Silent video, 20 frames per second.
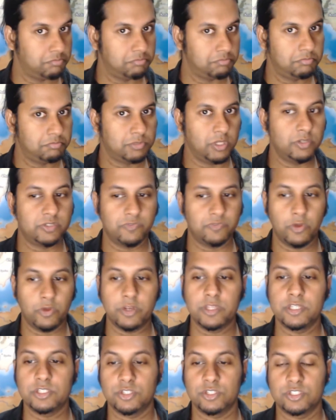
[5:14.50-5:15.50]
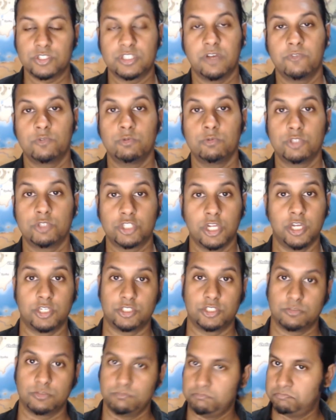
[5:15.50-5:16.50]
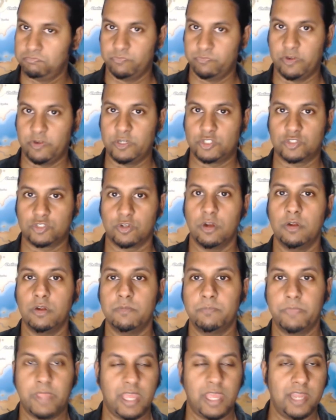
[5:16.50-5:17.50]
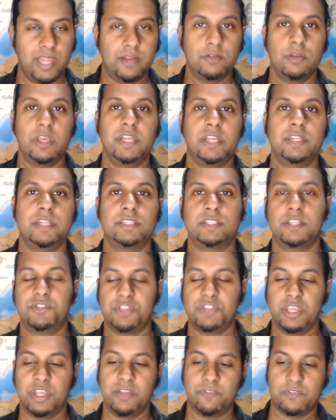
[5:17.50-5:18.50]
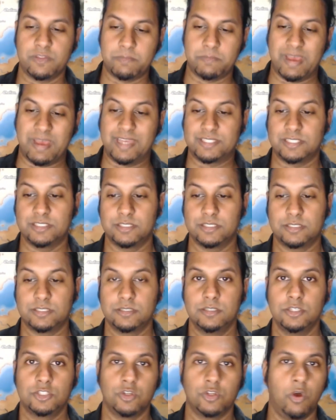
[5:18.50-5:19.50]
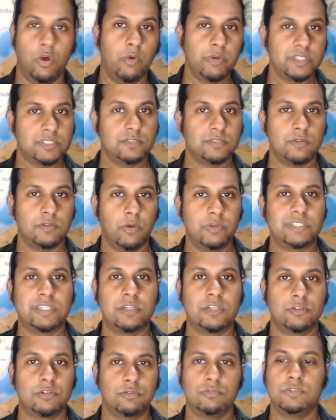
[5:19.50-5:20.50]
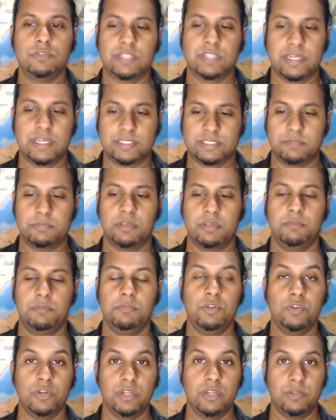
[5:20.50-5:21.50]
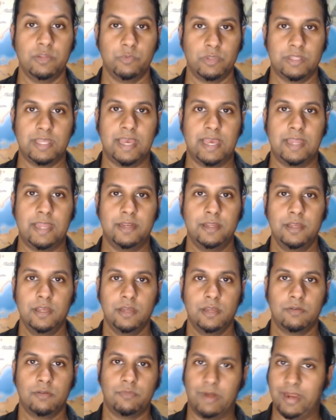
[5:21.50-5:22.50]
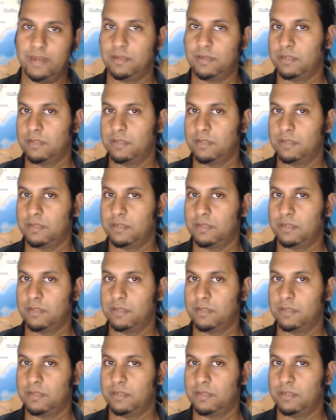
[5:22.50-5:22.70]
So devoting yourself to a church, very strong, and it is the thing for the masses. So always includes like some community with that, right?